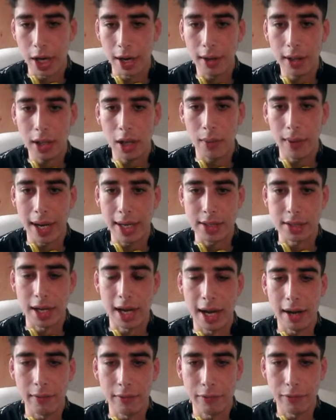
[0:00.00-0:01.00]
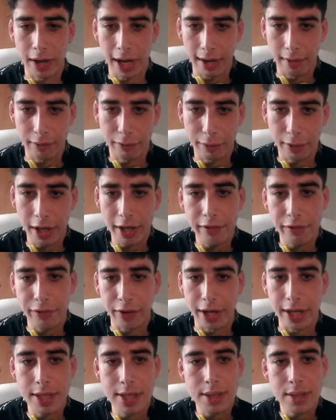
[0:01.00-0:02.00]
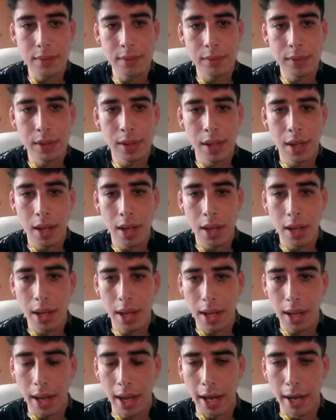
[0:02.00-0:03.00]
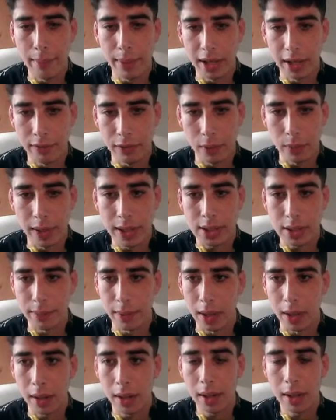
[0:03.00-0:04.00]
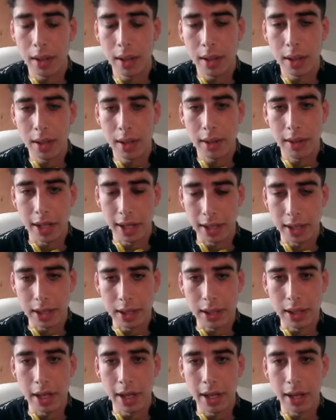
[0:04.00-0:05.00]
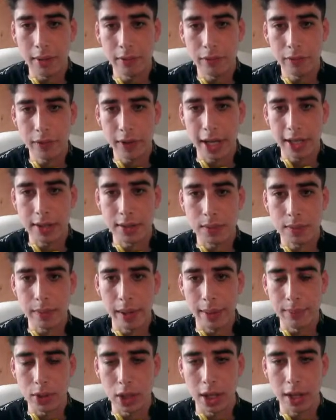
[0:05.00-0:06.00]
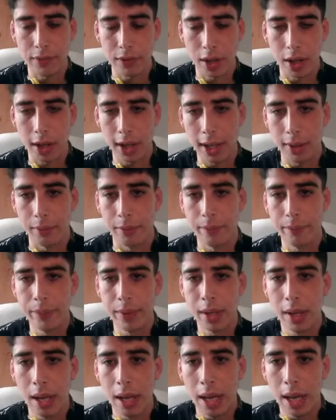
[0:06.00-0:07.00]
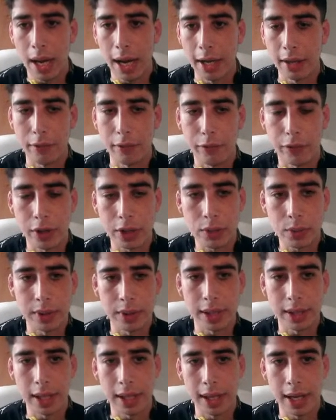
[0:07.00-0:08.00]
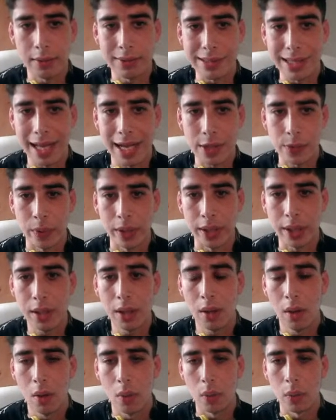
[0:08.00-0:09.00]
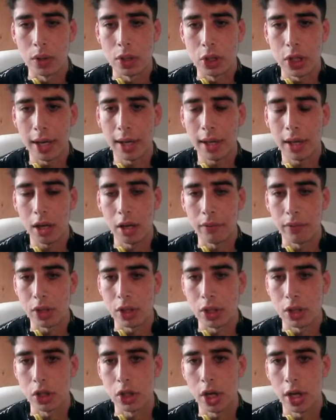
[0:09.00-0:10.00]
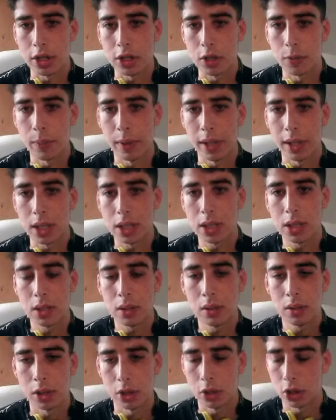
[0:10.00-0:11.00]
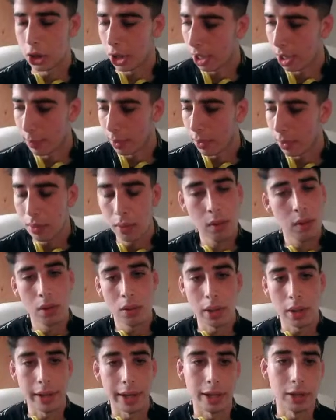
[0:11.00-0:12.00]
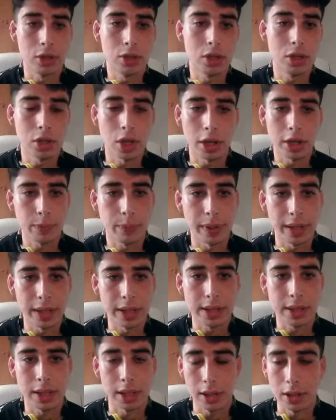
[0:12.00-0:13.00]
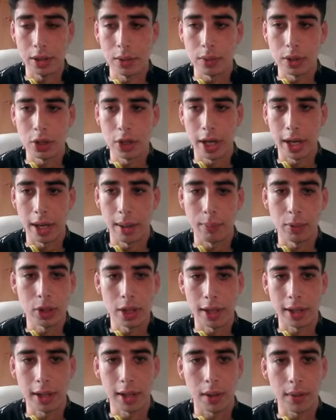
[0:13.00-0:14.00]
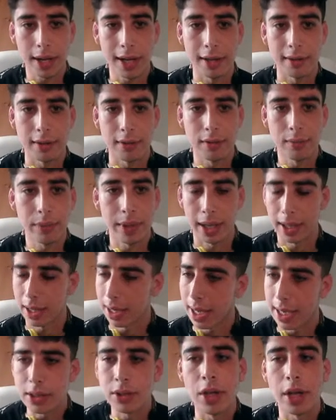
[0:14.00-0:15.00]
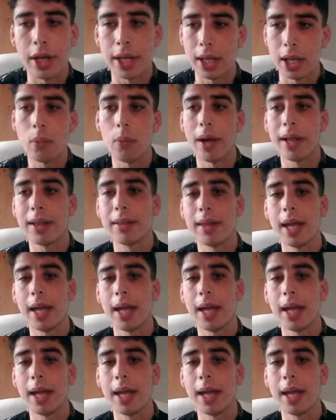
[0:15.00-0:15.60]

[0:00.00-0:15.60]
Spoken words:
Jericho has to have 5 fights. And if he wins them all, then he gets MJF it all out. And the first one that they announced last week was Jericho versus Shawn Spears, the chairman. And Shawn Spears can use a chair, but Jericho can't. And last night it went